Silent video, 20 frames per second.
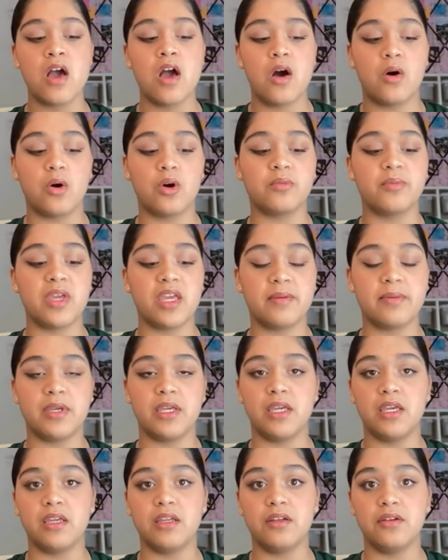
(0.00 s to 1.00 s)
or
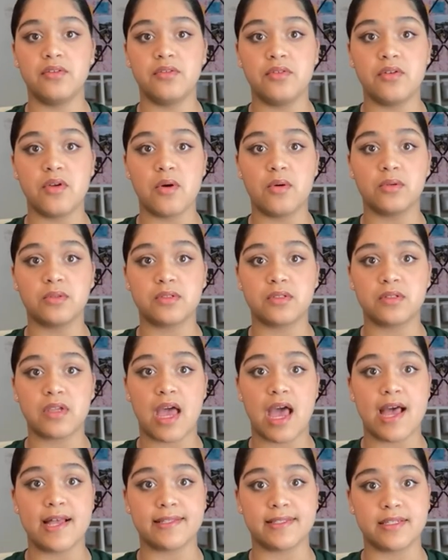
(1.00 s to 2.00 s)
maybe notes
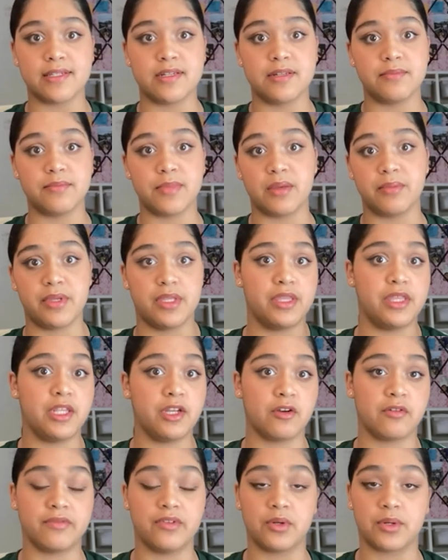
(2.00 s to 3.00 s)
as in maybe
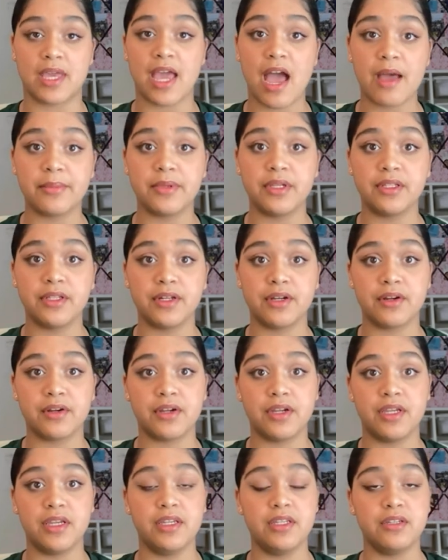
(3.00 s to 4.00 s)
theater
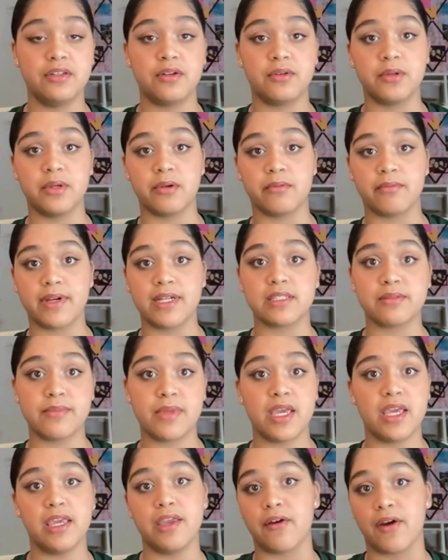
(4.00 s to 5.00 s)
vocabulary, you know, your
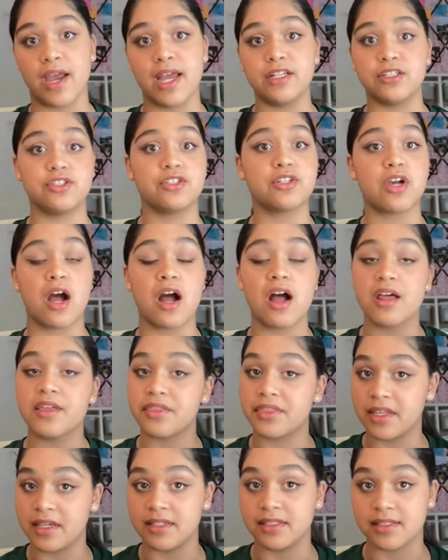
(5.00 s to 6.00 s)
resume, your
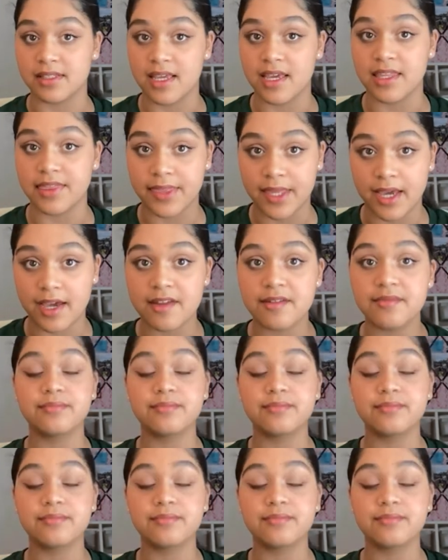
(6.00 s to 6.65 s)
headshot, things like that.